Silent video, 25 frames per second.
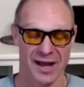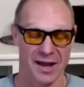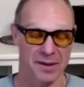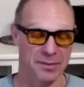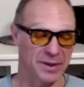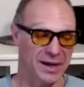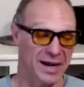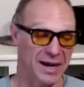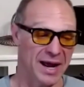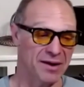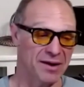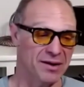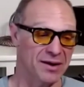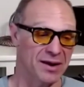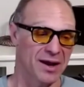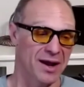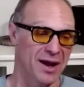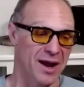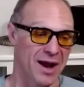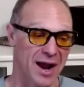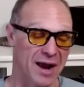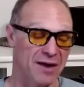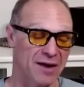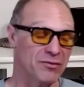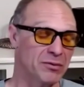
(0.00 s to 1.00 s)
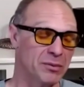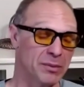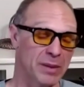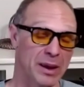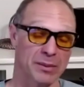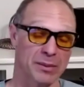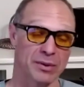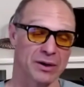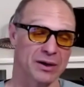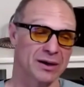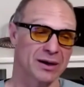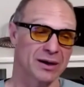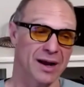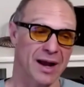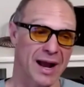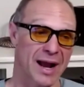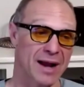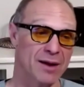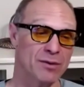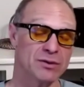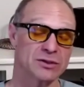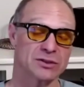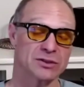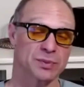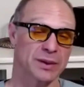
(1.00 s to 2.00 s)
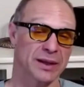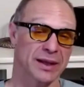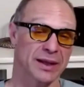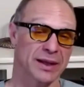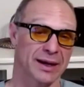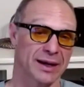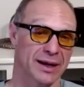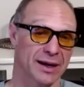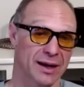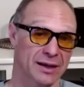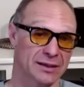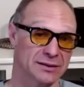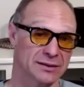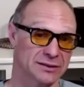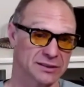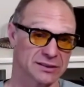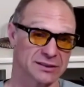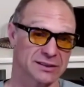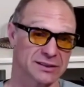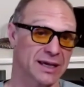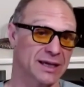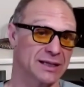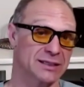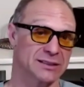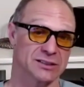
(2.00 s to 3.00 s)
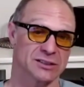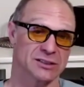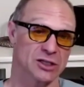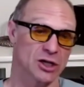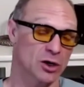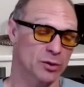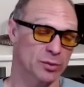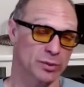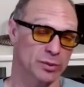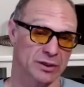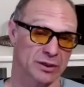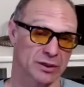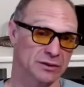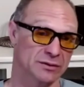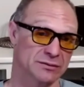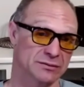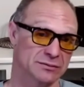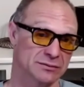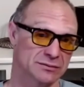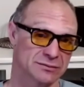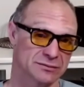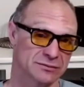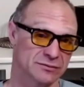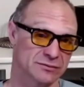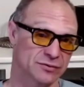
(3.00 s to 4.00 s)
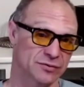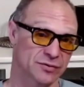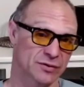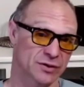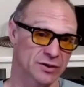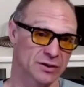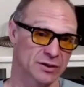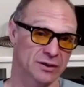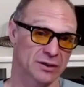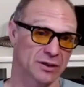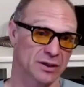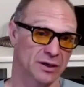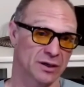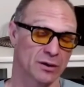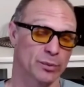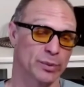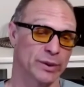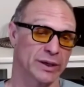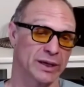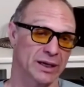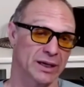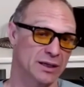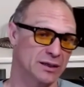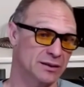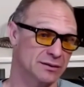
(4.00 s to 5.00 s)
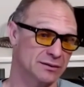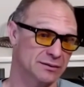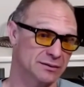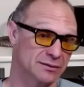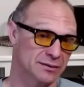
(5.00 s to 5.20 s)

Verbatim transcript: I mean, I I remember I was planning on just getting sober for a little bit